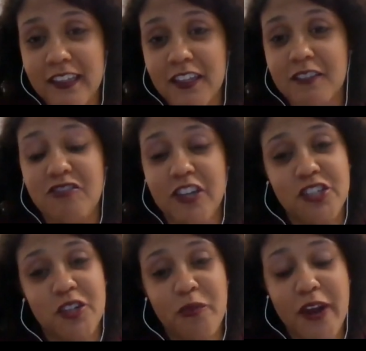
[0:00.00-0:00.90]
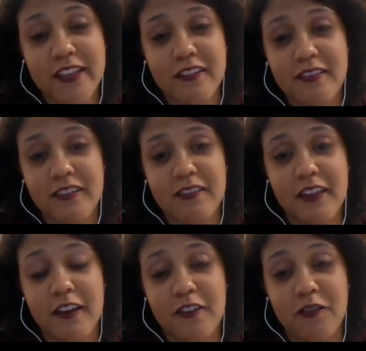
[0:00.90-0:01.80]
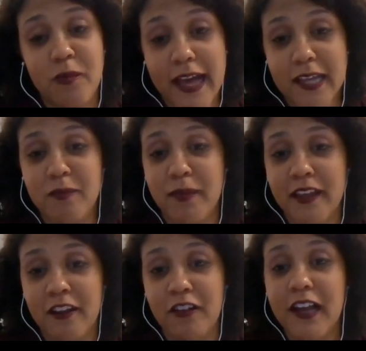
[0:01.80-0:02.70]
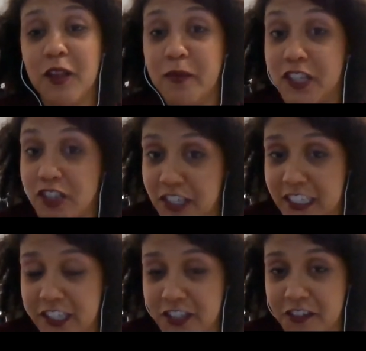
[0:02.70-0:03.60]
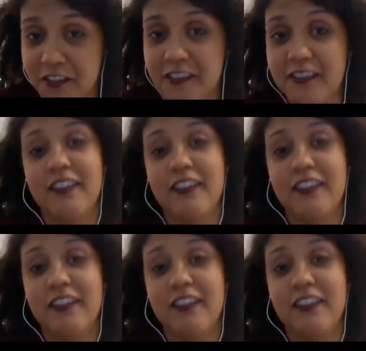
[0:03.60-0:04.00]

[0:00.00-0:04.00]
and instructional practices of Black male elementary teachers.